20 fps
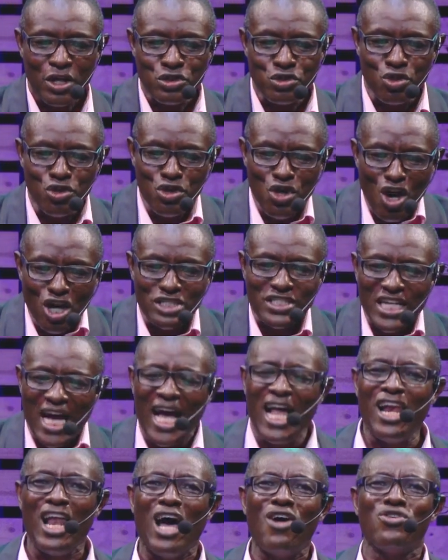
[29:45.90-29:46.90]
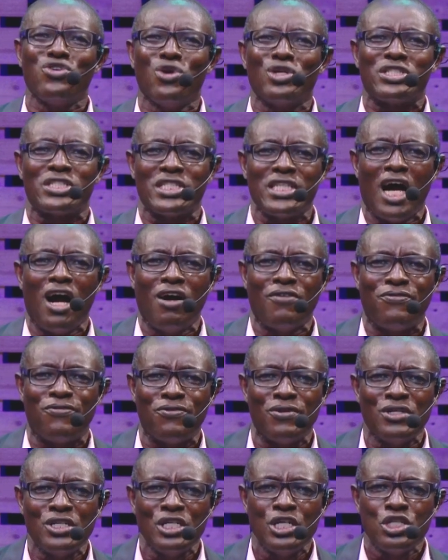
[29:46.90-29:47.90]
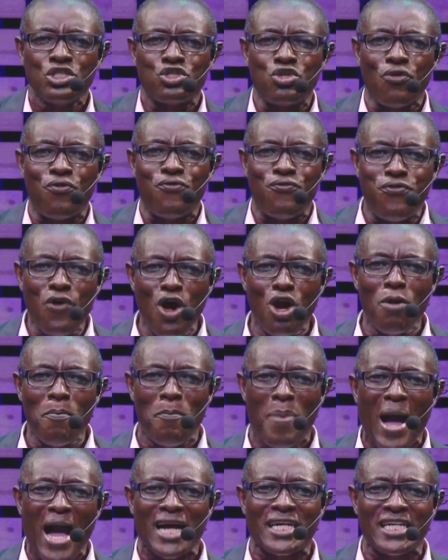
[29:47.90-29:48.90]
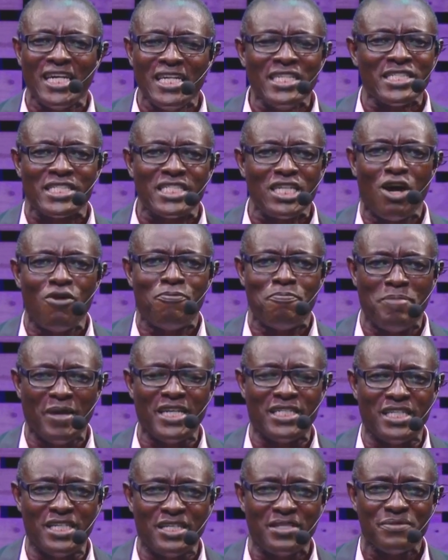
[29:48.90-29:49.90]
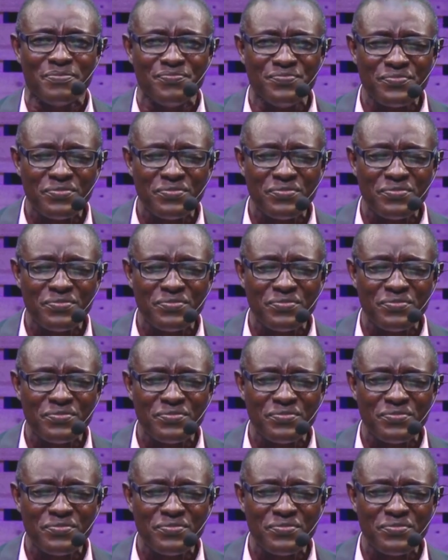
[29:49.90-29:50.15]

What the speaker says: Do not allow yourself to fall back in self-pity.